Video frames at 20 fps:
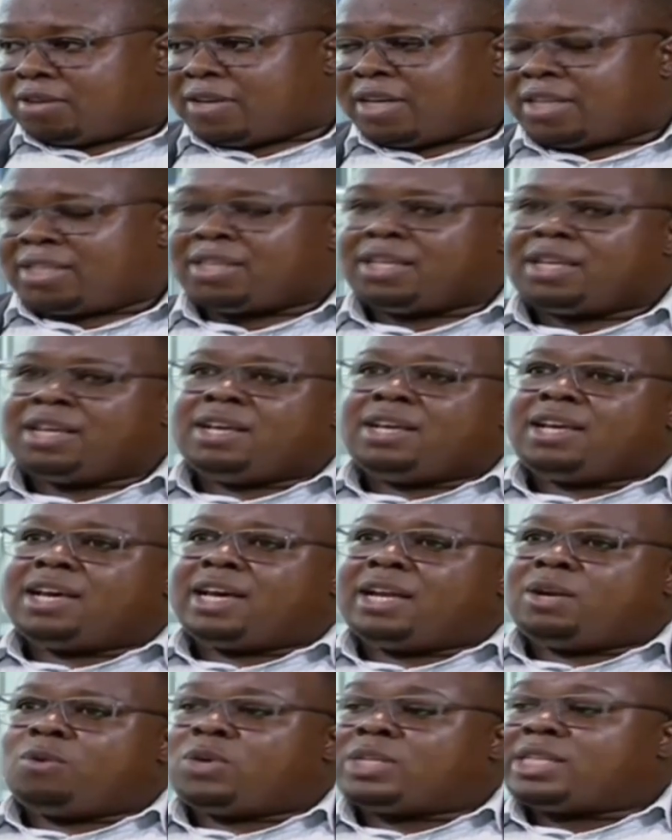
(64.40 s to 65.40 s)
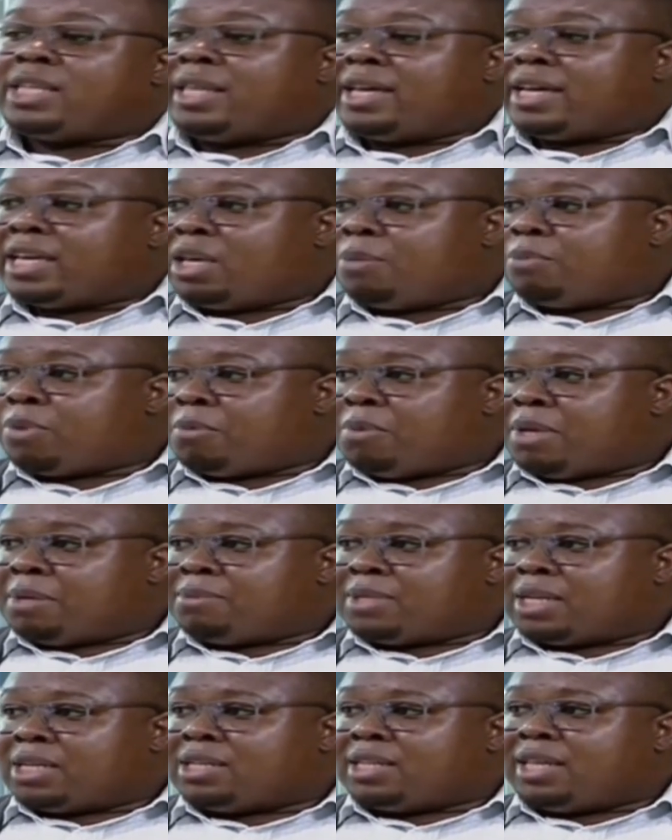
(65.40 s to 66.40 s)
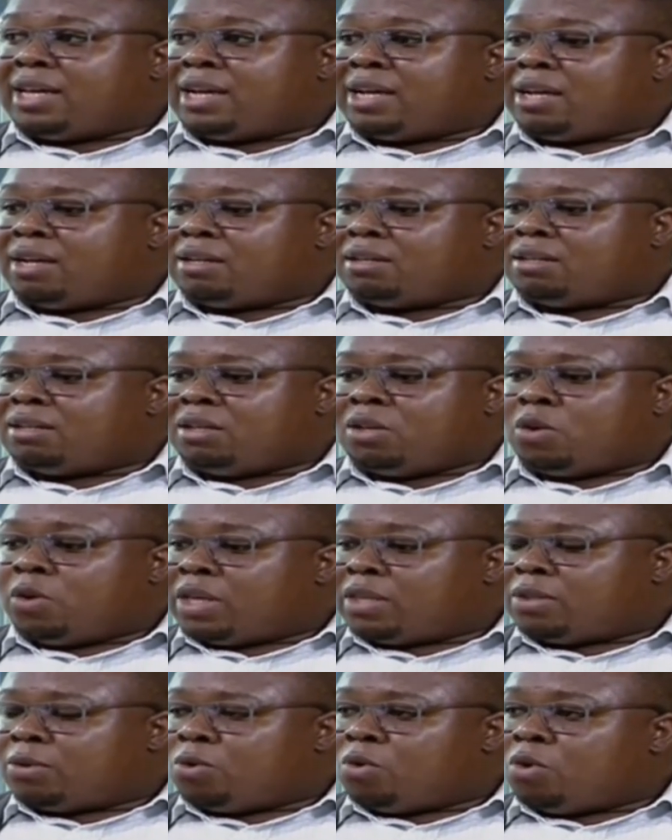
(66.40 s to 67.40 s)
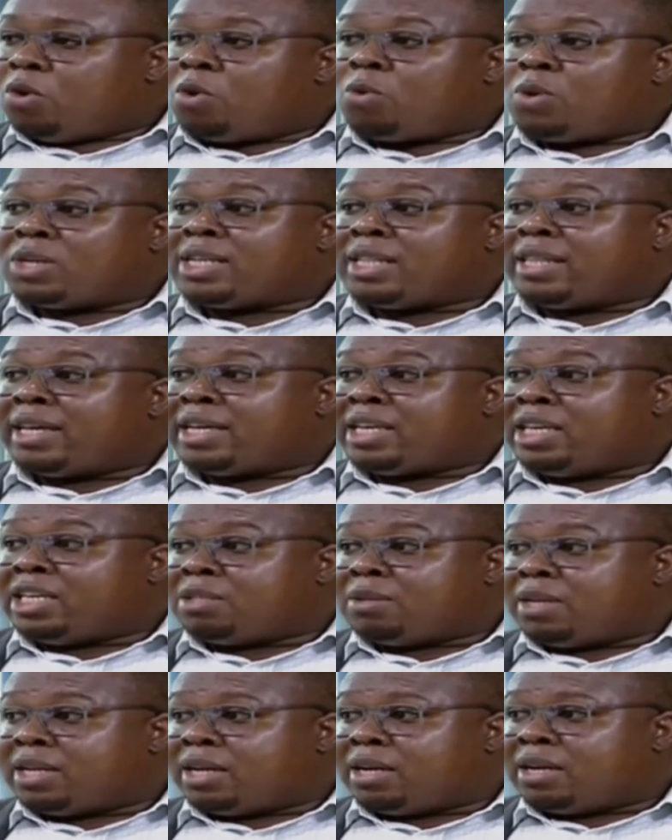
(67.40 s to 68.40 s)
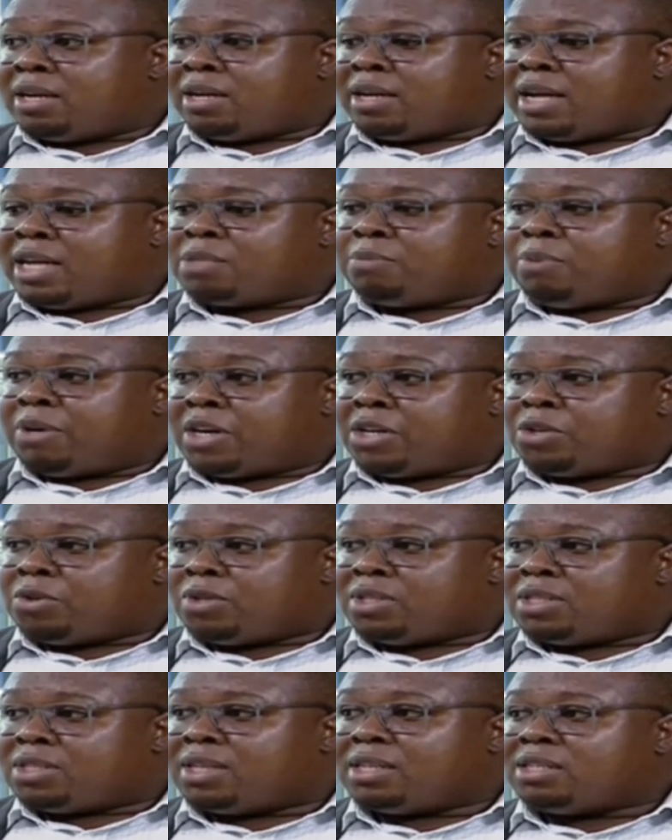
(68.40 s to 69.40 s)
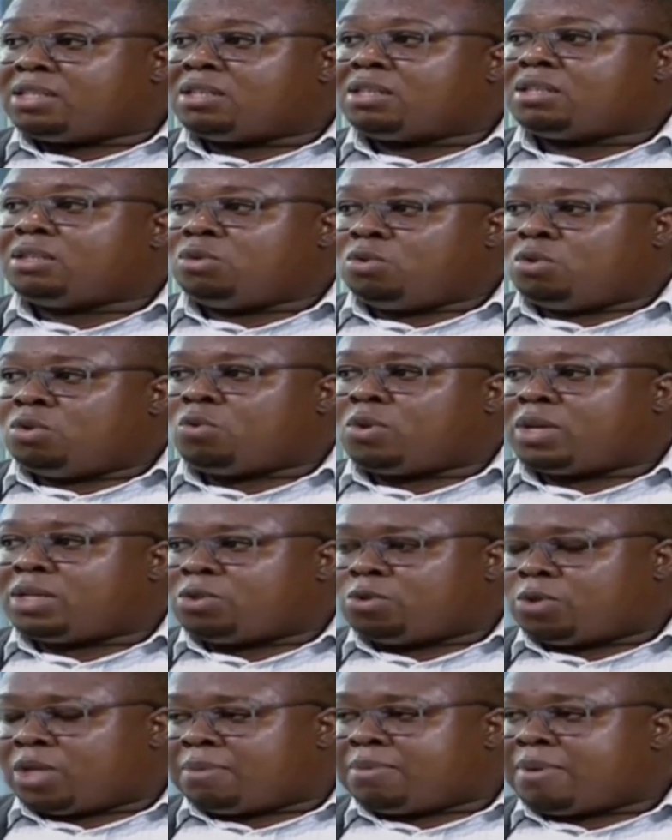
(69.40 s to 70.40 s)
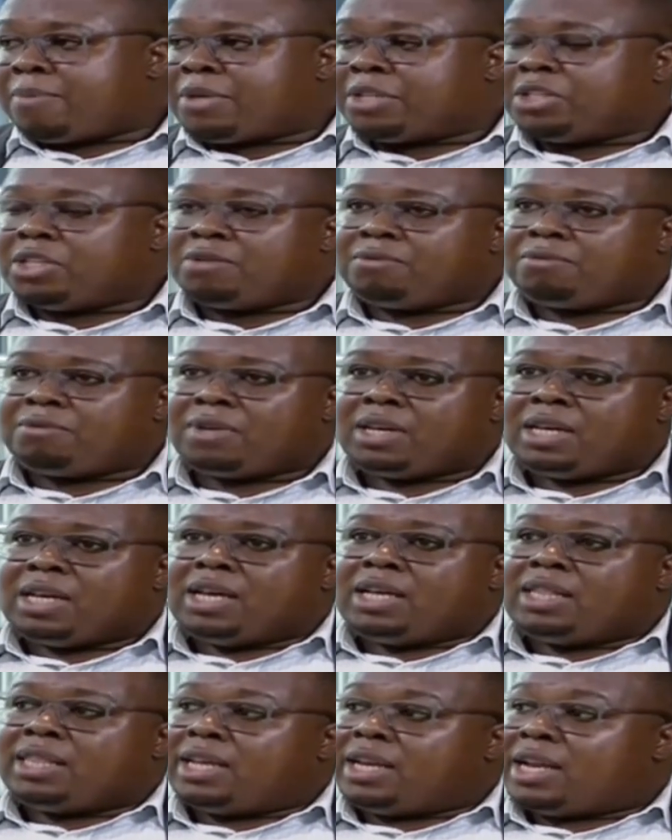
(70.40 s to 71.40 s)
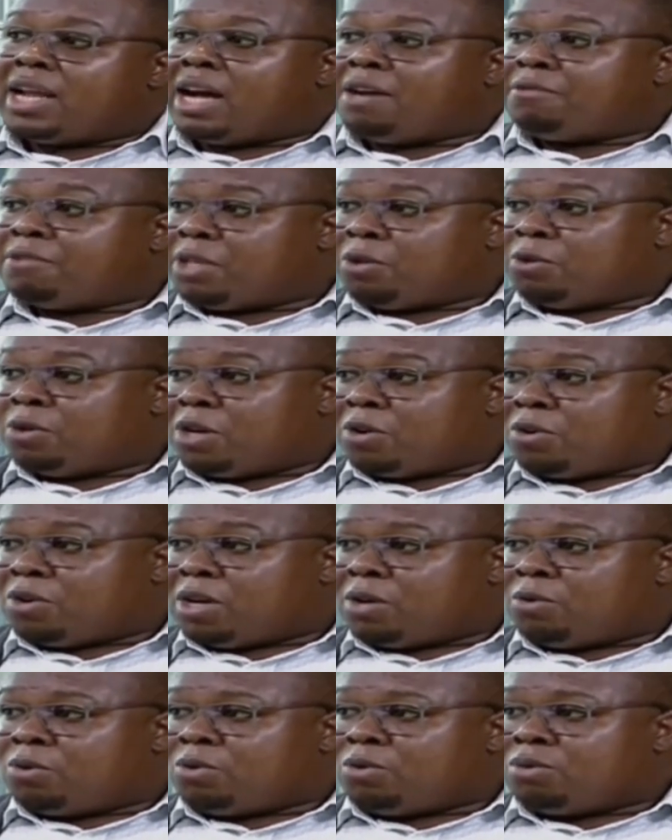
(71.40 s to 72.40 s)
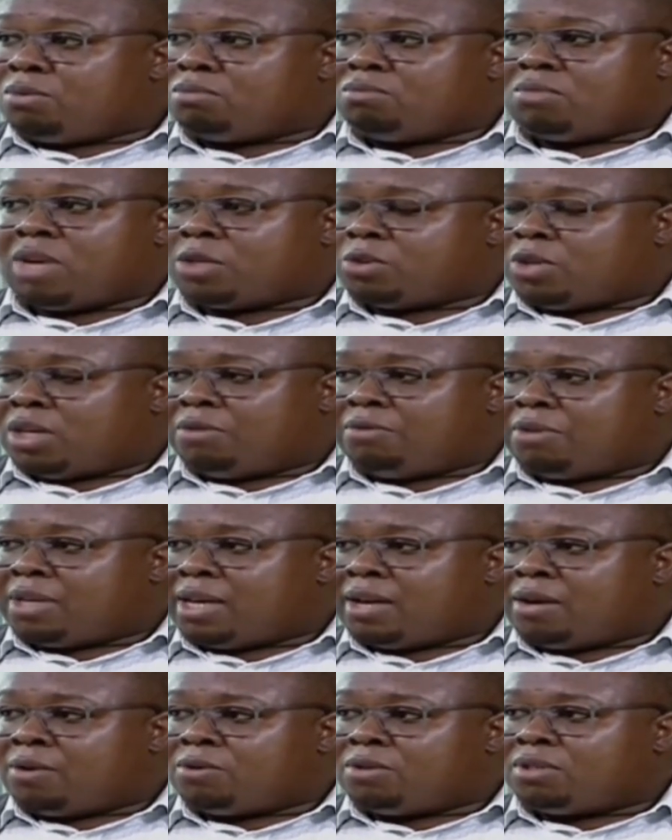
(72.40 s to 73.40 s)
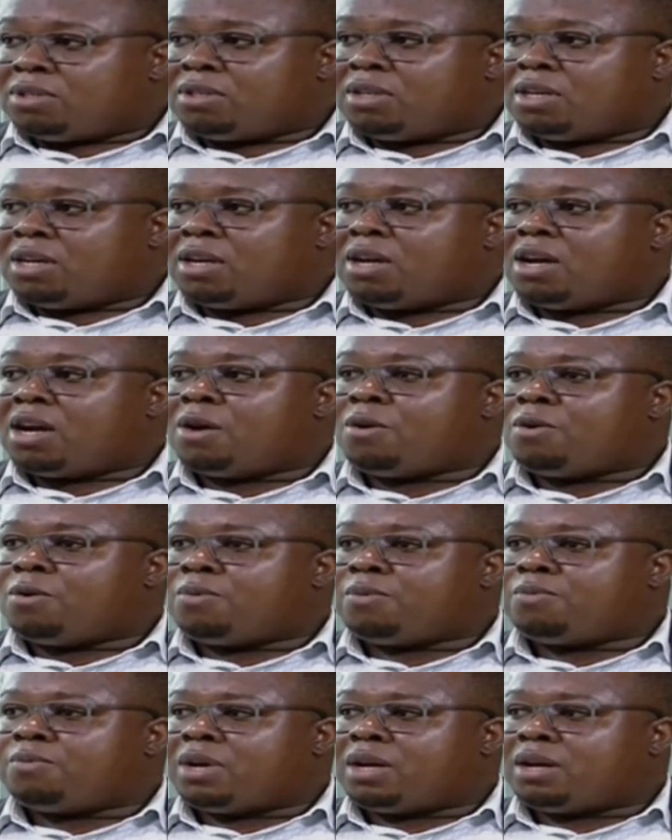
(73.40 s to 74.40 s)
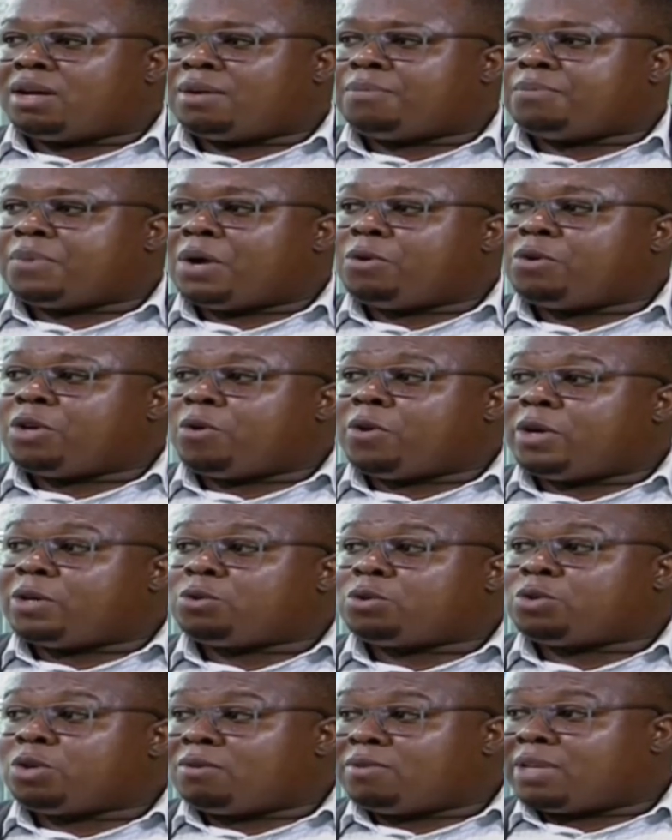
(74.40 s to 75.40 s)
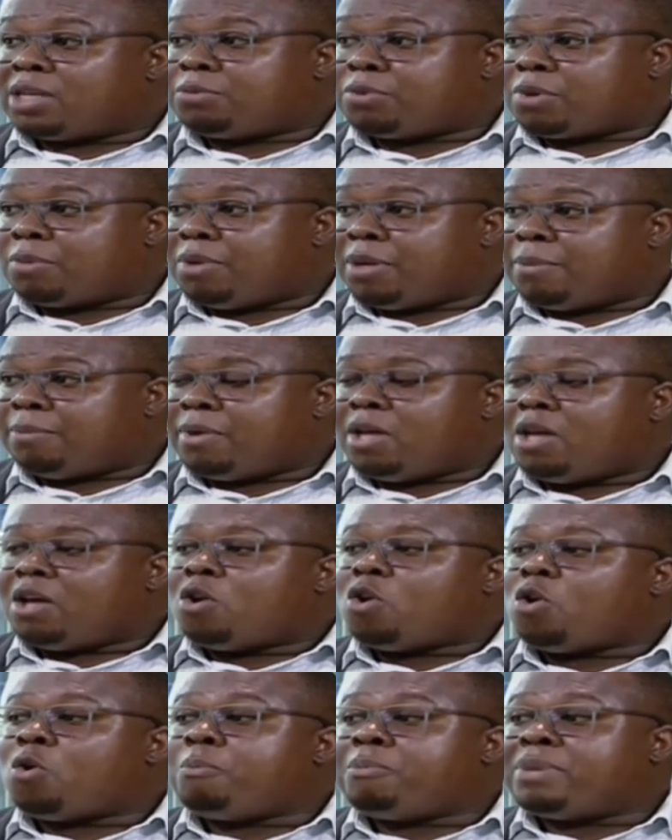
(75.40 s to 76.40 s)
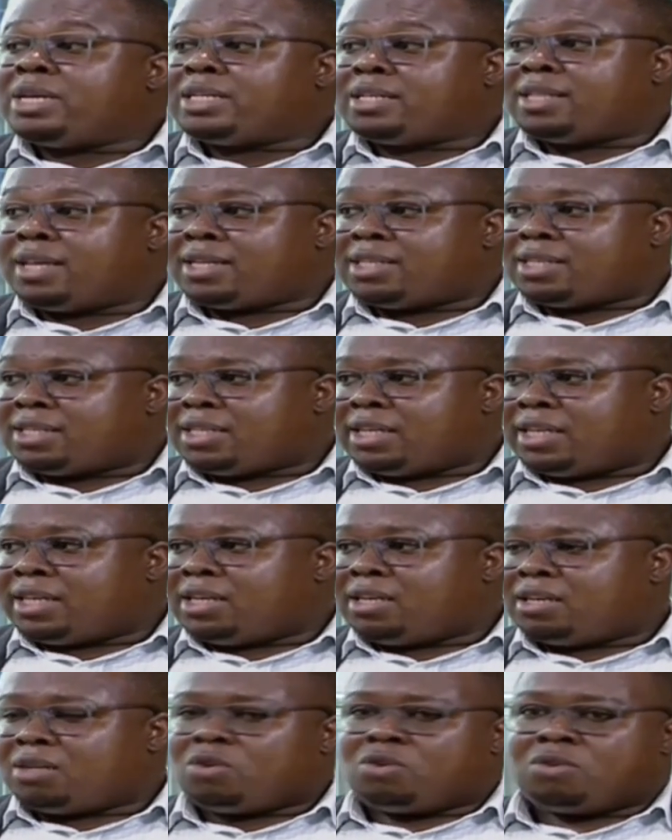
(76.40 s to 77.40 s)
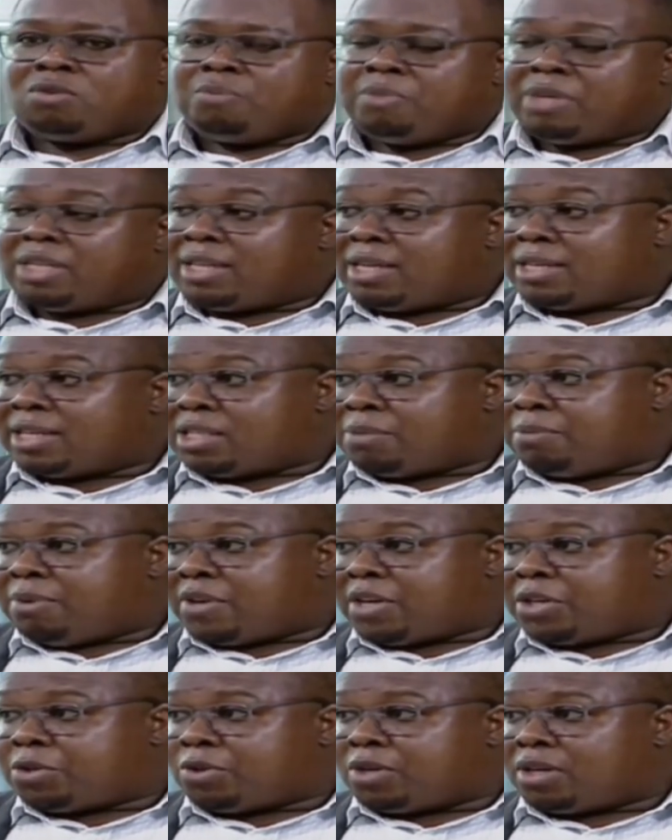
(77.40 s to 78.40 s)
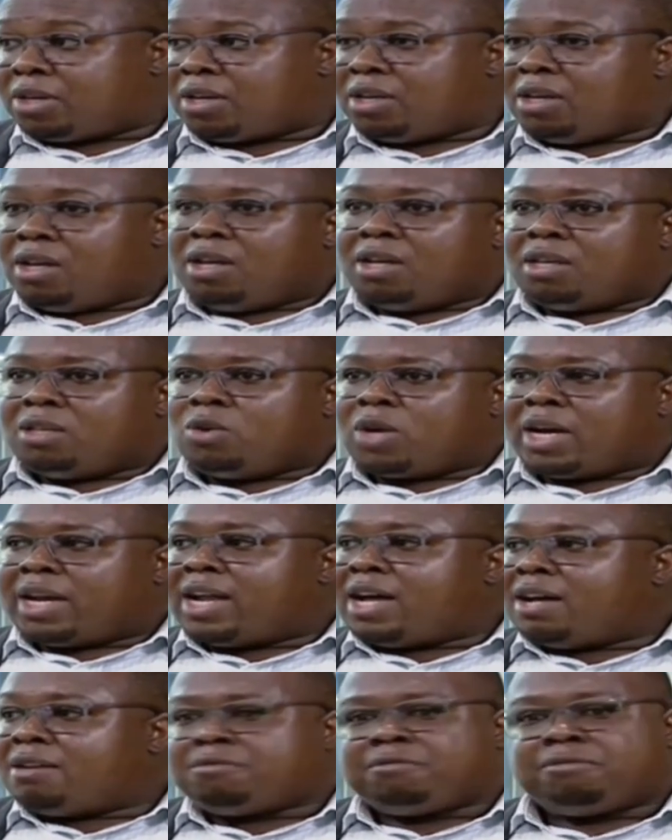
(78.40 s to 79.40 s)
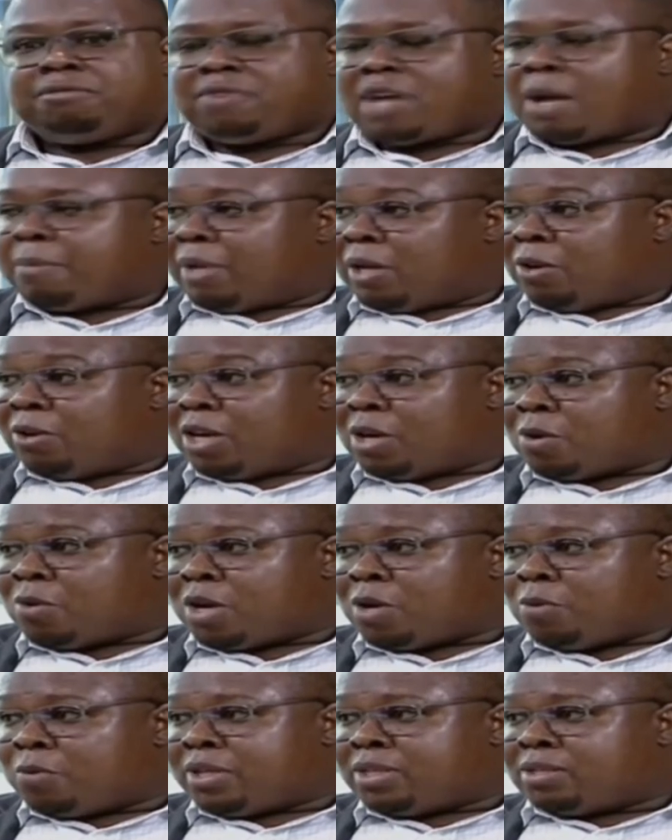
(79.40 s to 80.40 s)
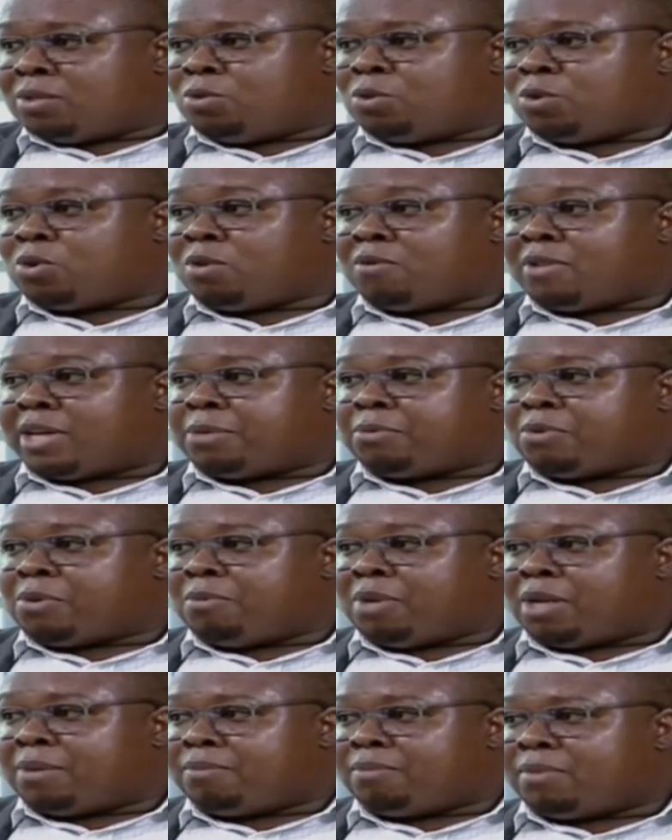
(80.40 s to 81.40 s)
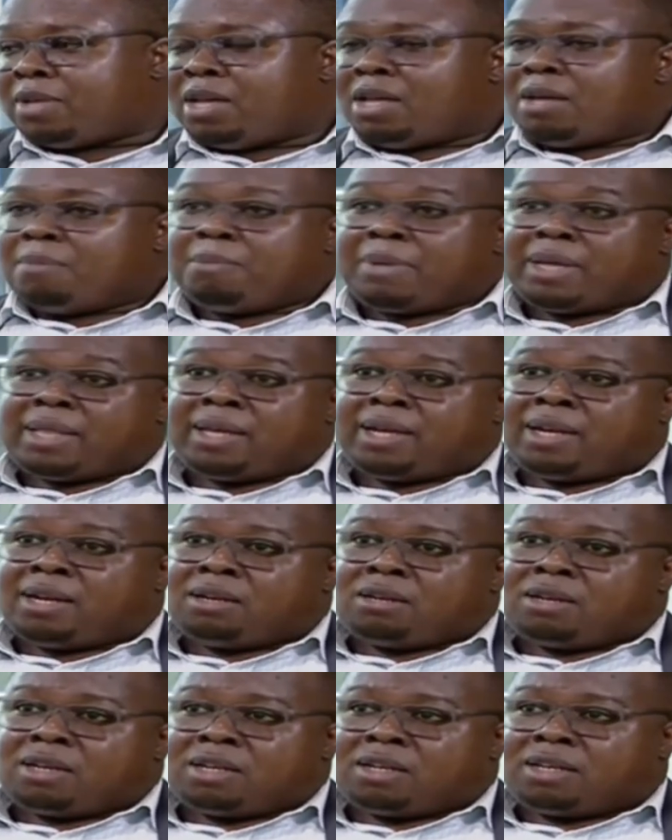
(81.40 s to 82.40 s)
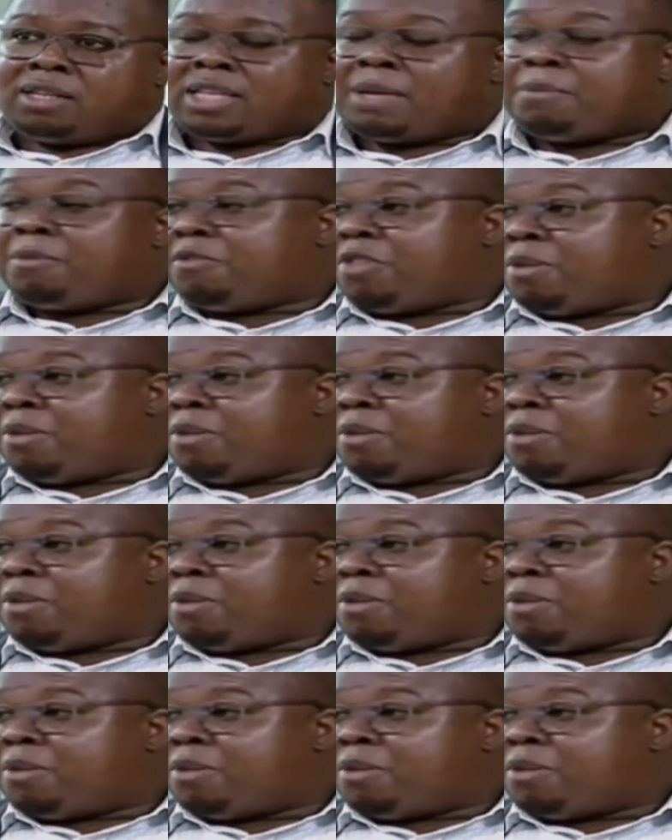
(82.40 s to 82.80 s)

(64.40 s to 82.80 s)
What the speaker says: right? And what are their key problems that they're going through, or what are their key aspirations that you would want to help them achieve. Then after you narrow down, you actually figure out how you're going to solve that problem or meet that need or meet that aspiration. You can have 1,000,001 ways to solve that problem, but then some of